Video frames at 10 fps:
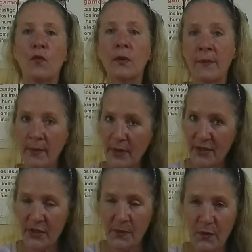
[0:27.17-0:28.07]
Remember
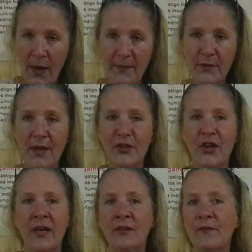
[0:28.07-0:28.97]
to subscribe to our
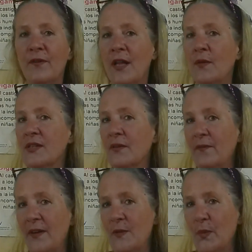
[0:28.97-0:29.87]
channel, follow us on
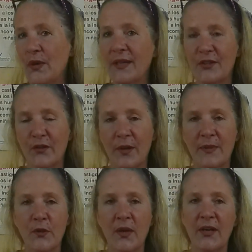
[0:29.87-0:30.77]
Facebook, Instagram,
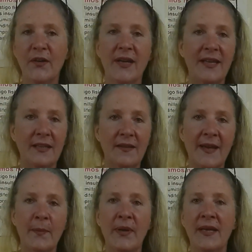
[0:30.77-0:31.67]
and Twitter, hit the
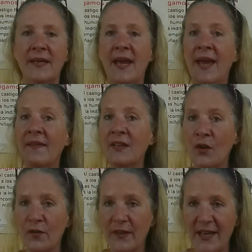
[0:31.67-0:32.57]
like button and the
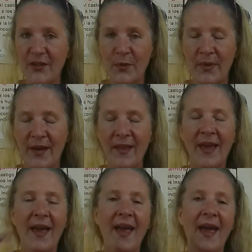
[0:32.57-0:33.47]
notification bell,
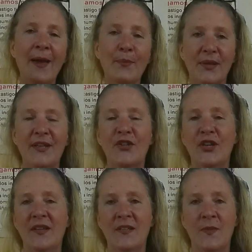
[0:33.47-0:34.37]
and please
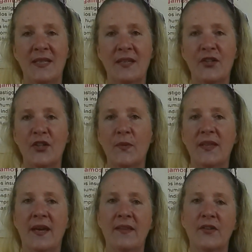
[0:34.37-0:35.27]
share these messages
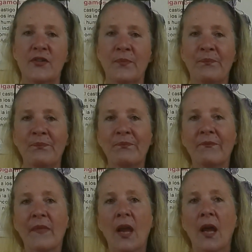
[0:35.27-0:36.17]
with others.
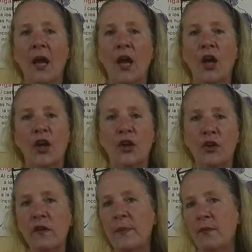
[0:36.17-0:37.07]

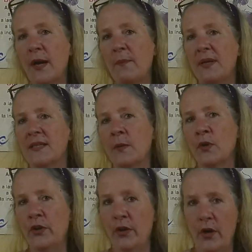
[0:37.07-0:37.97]
You have been raped by
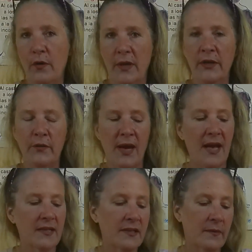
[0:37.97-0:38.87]
someone you know, and you
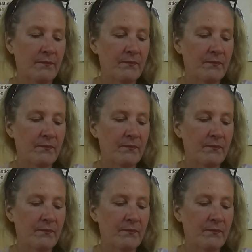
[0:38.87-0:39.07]
ask,